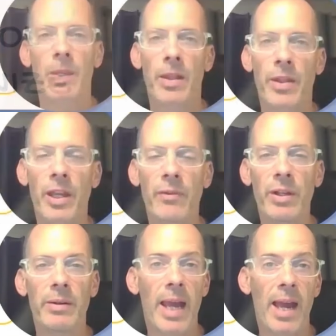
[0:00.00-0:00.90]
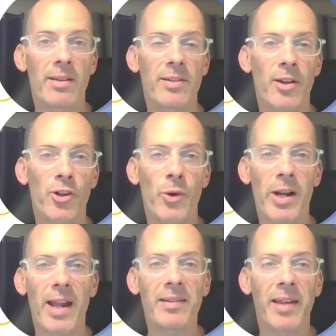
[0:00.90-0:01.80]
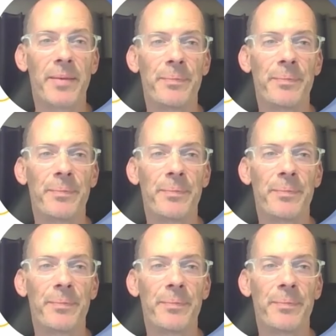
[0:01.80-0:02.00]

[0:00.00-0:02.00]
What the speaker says: Think of it as a short essay.